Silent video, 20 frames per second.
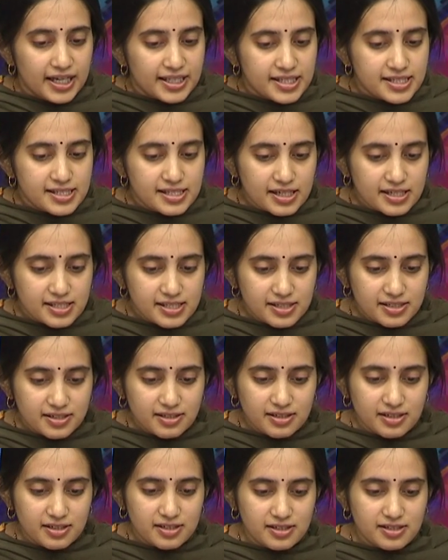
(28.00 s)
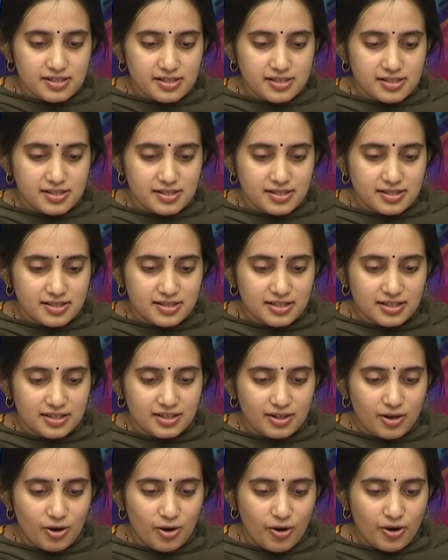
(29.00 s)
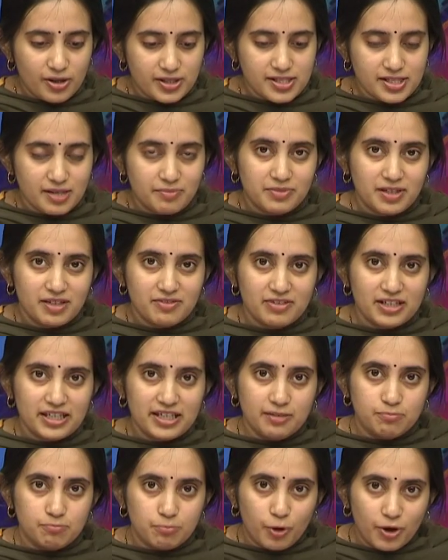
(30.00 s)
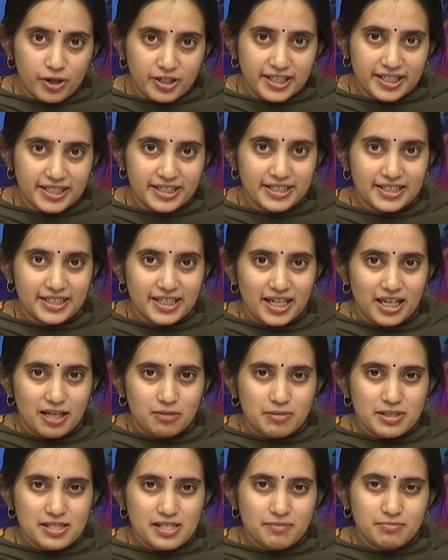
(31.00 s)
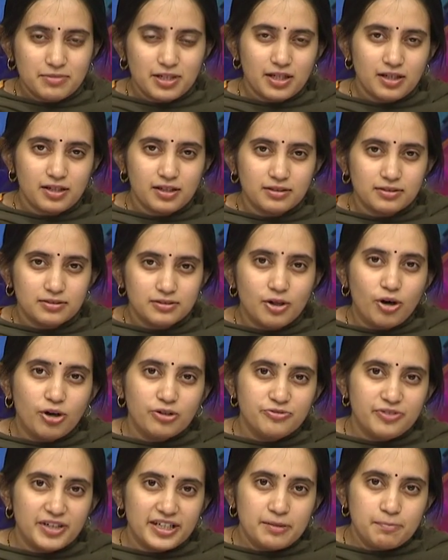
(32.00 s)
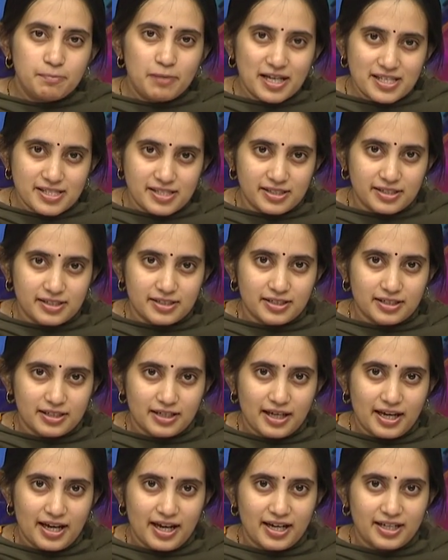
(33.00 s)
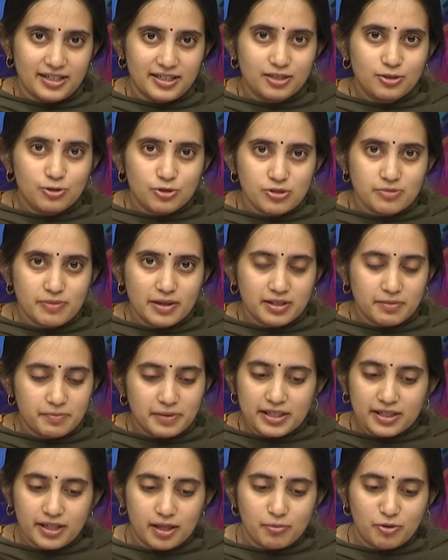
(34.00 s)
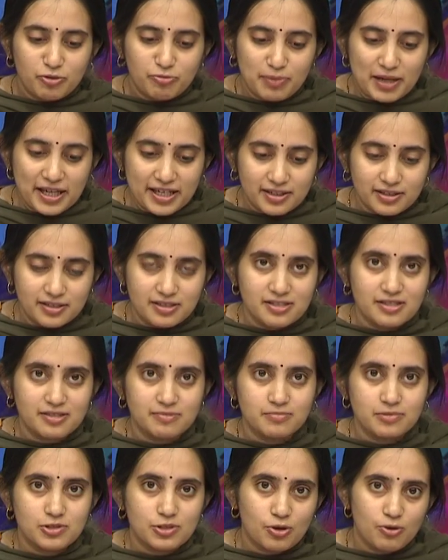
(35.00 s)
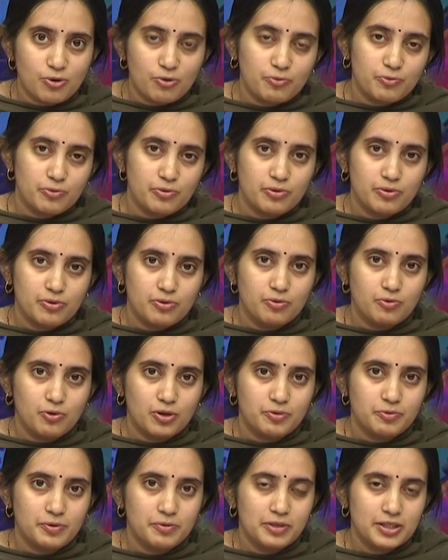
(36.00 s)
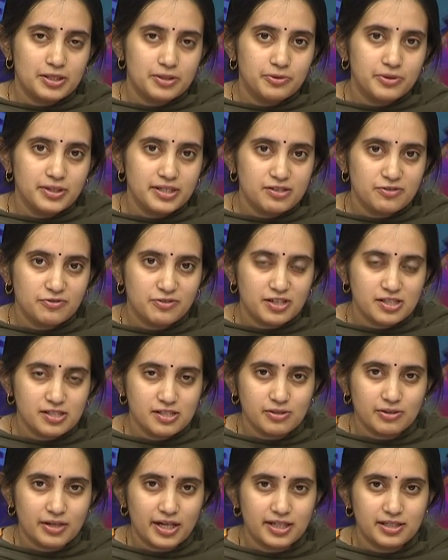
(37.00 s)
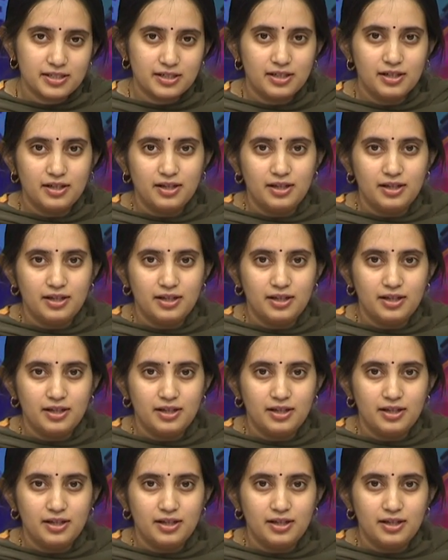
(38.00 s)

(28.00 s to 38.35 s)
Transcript: This session is on something very important but something not very pleasant and it goes by the big name of plagiarism. So what we will do is first look at